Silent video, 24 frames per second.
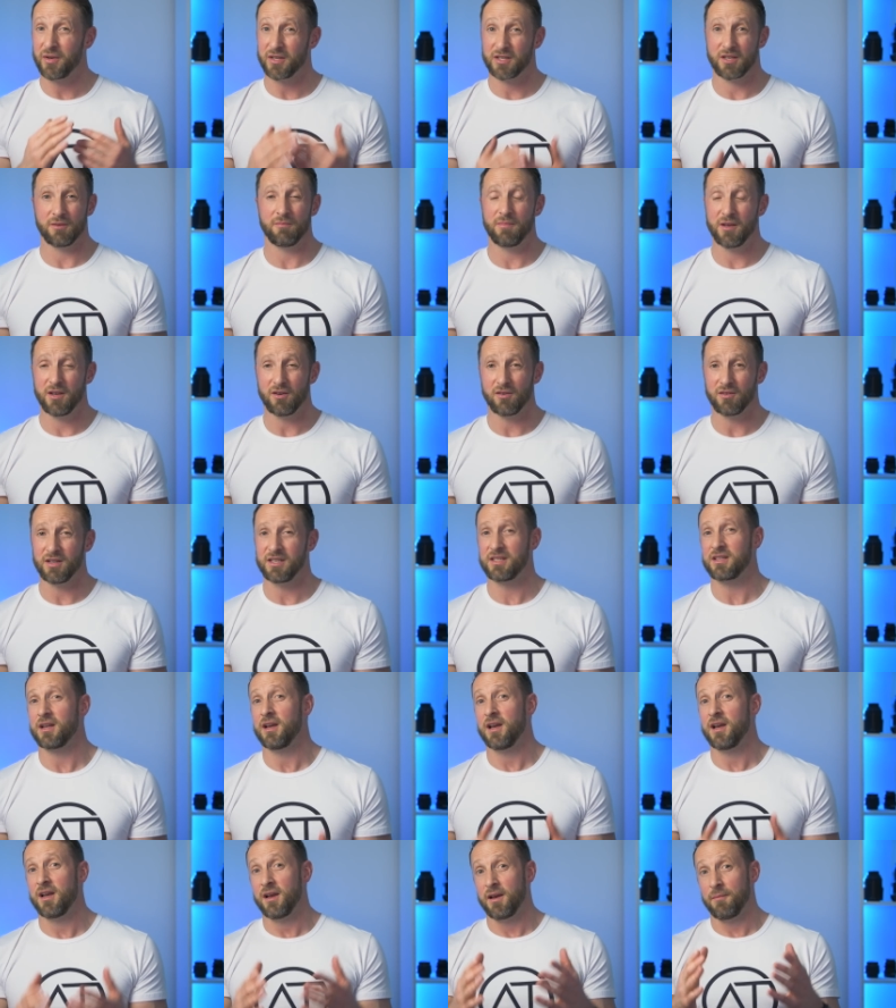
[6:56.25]
But to be
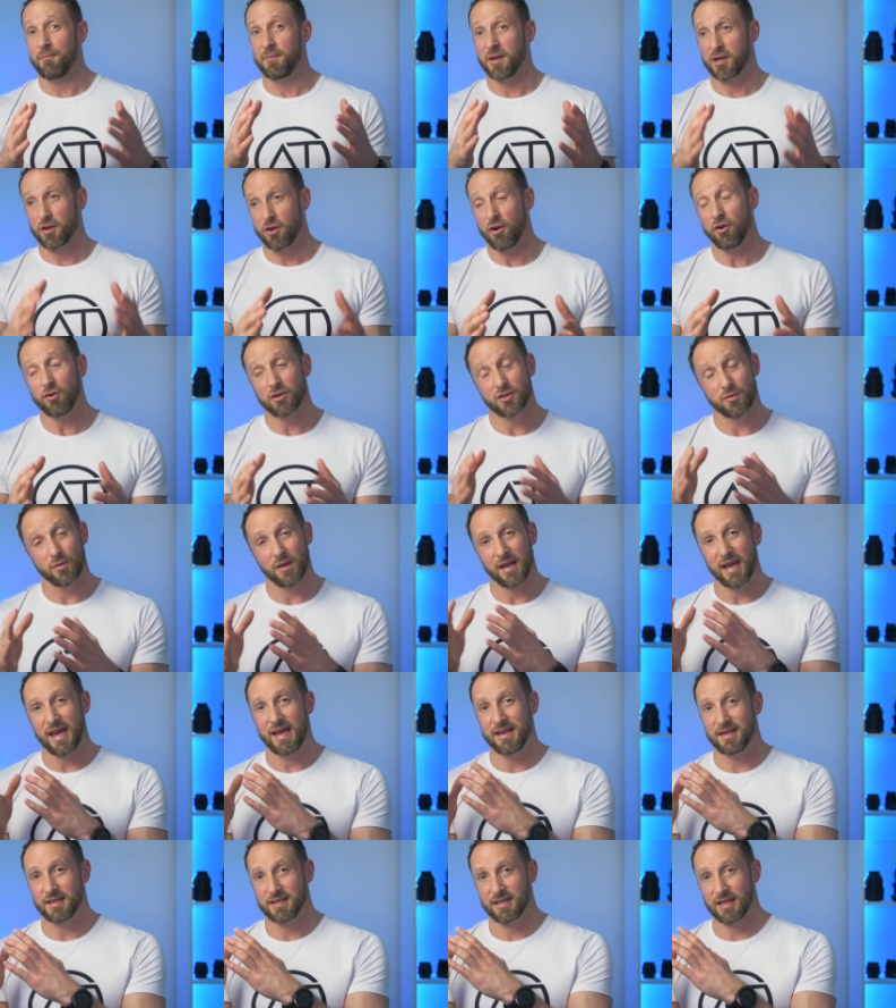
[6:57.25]
honest, because we're
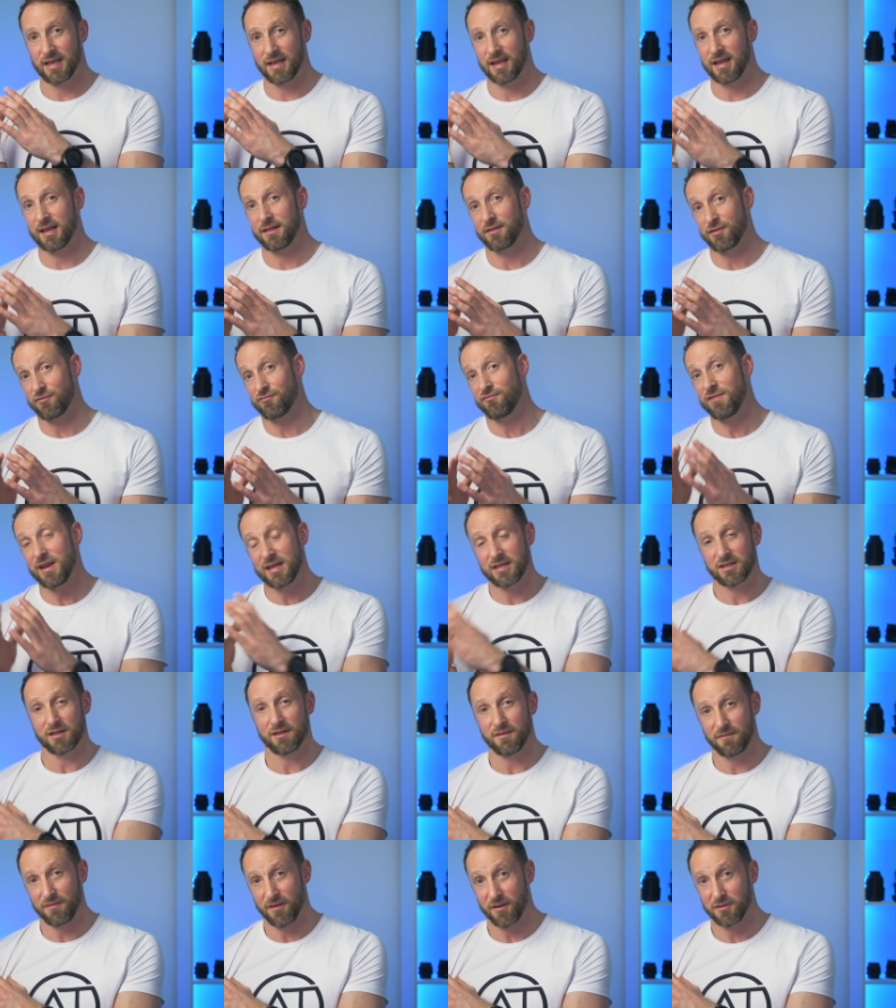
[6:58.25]
editing the rest
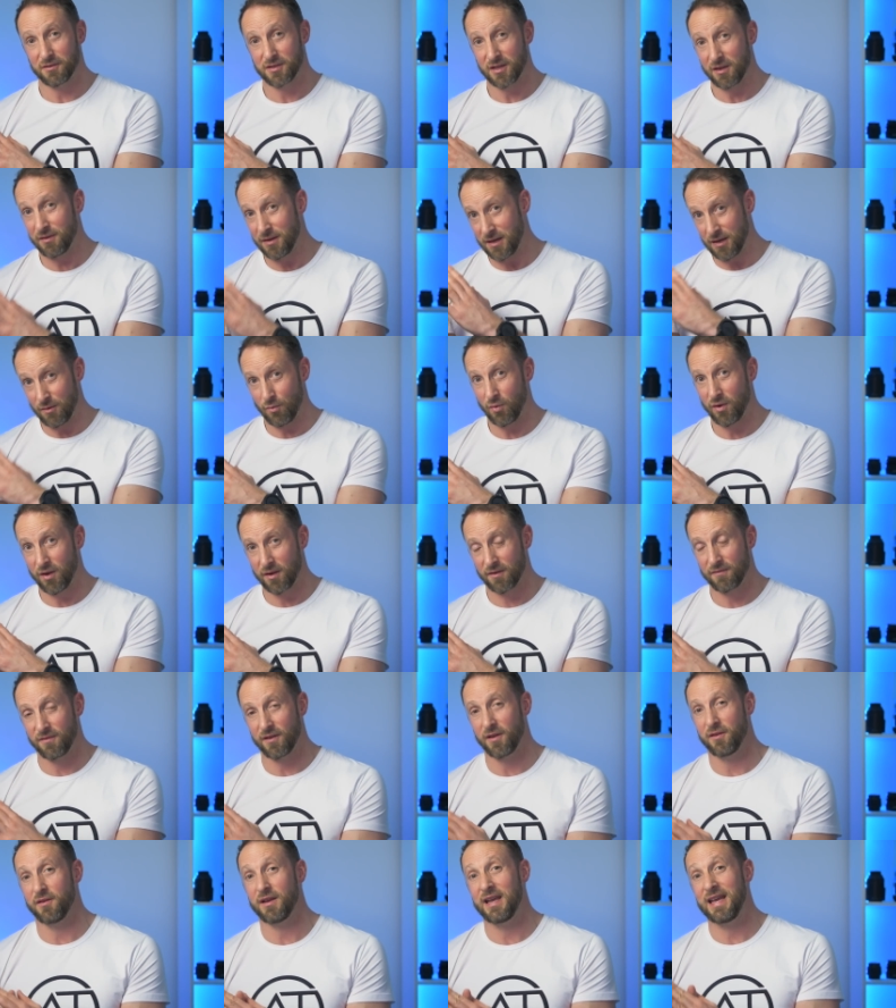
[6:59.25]
of the photo in our
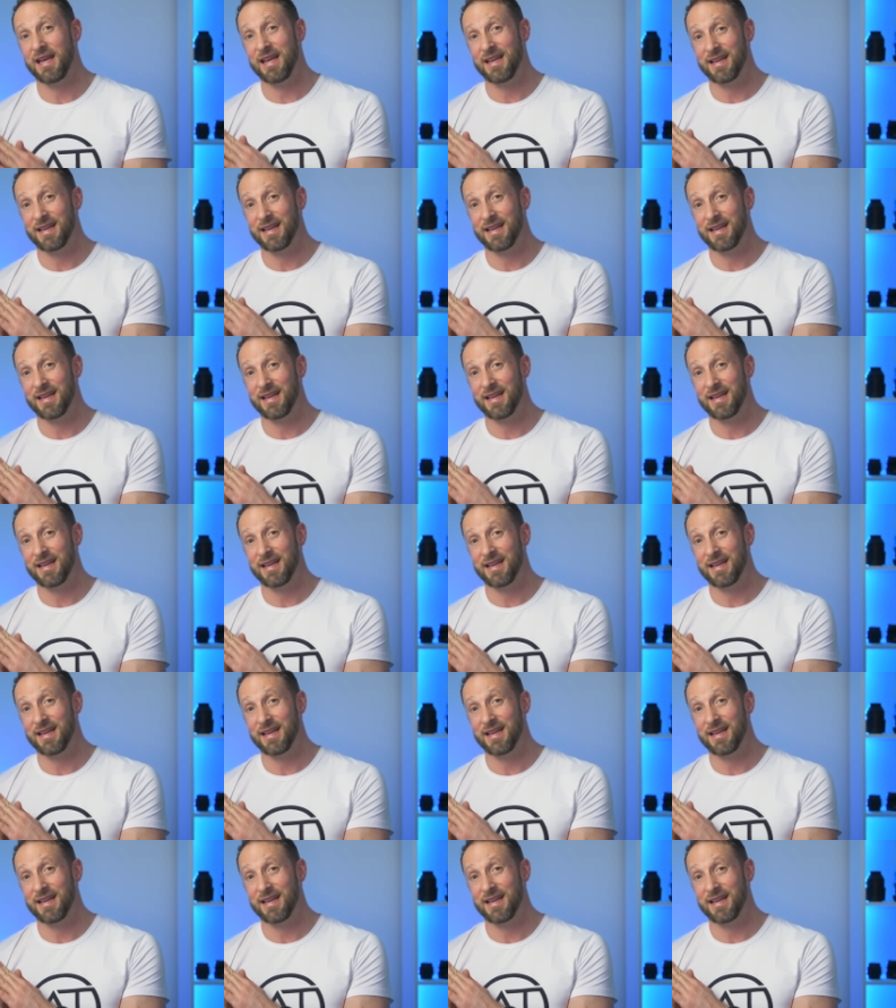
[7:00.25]
workflow